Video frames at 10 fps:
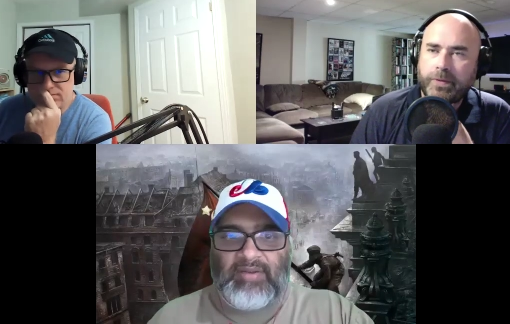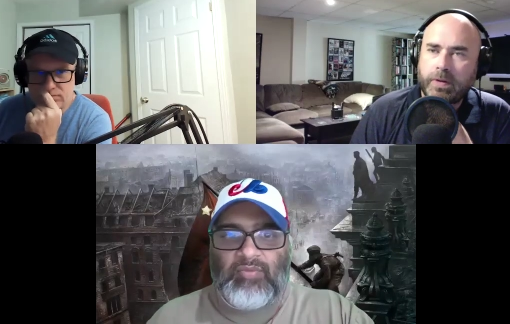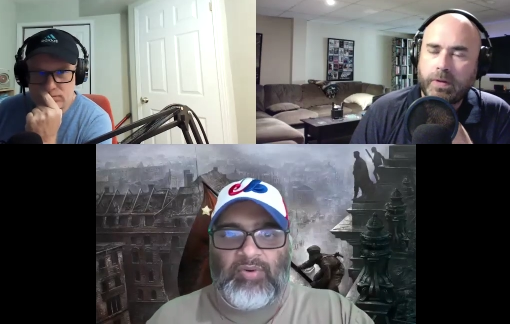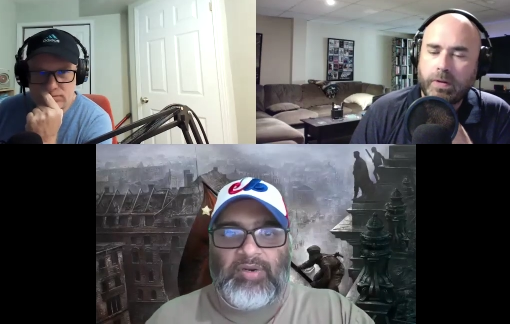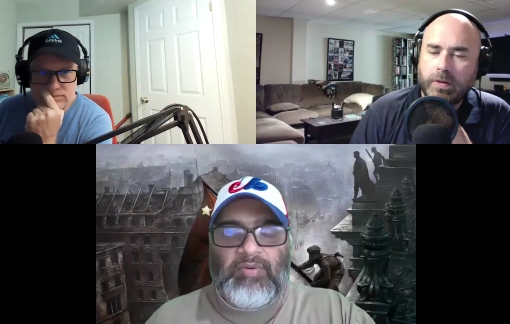
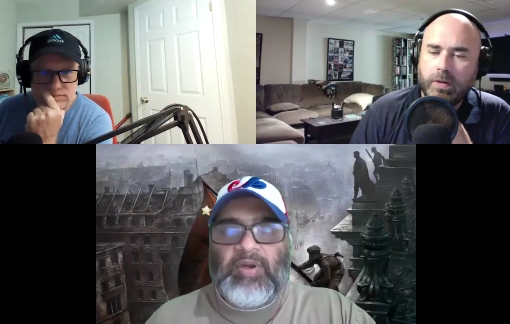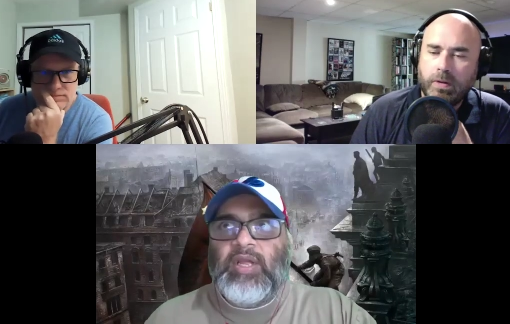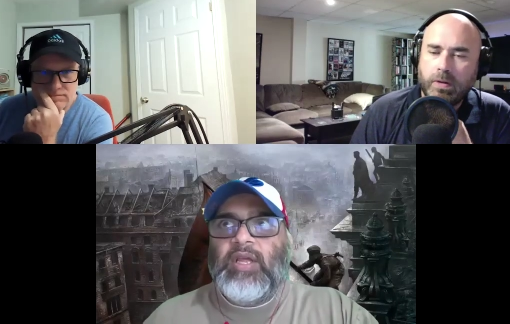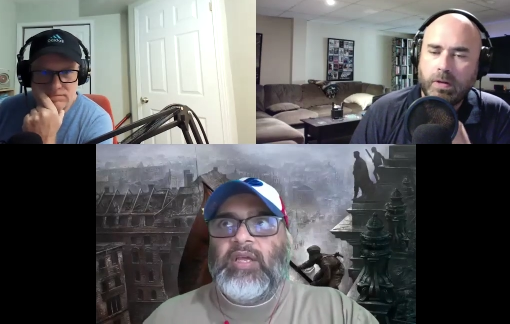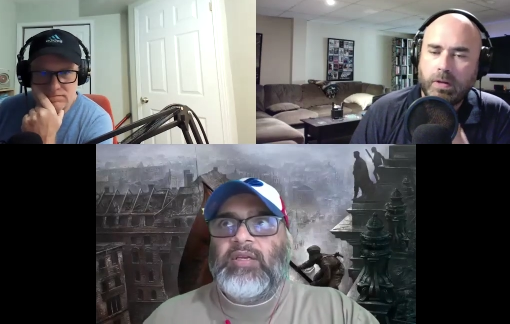Speaker 1: what
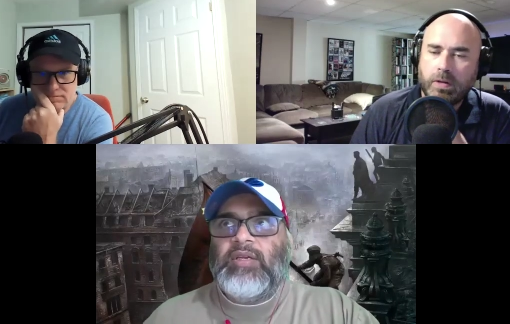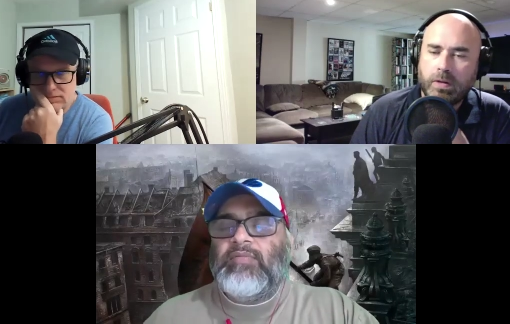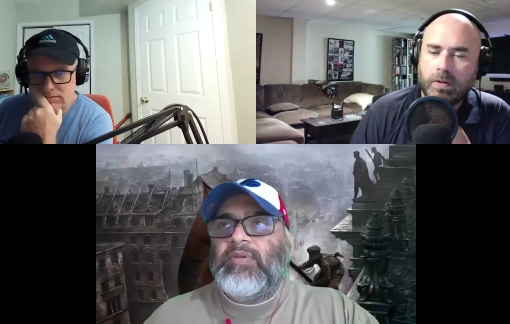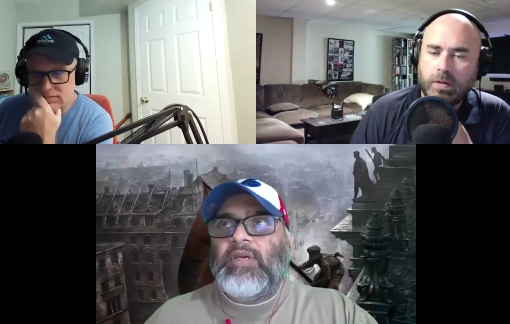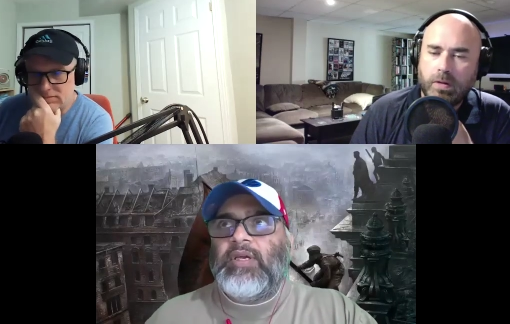
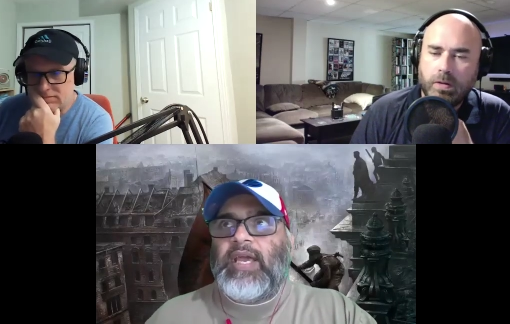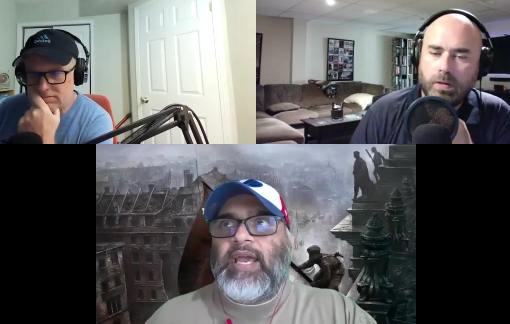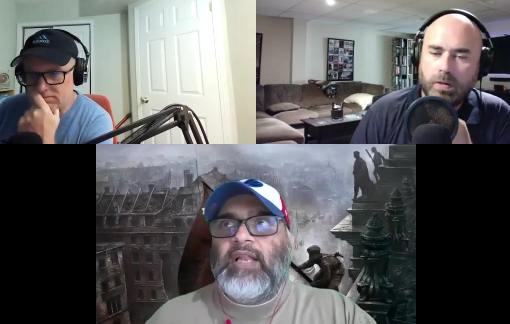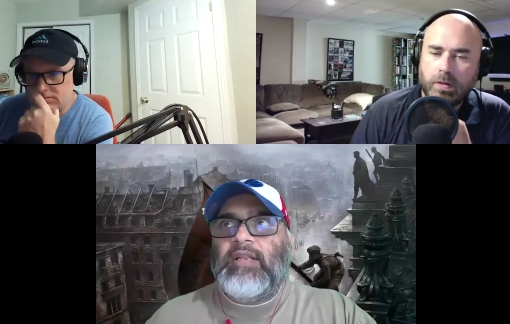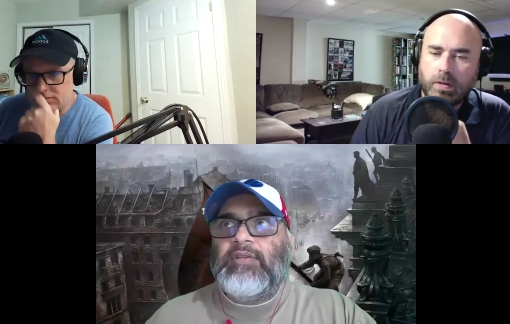
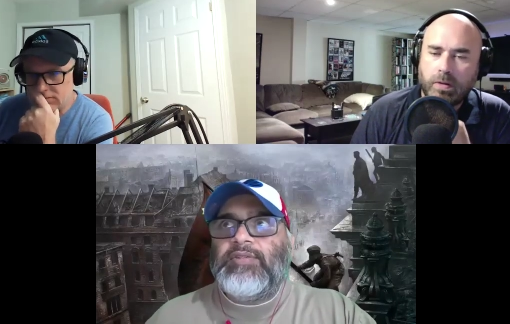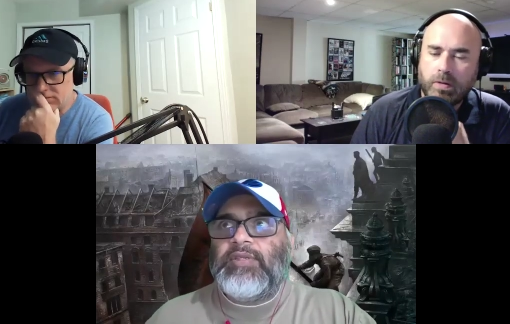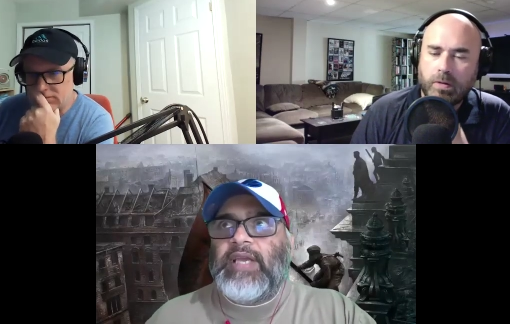hell's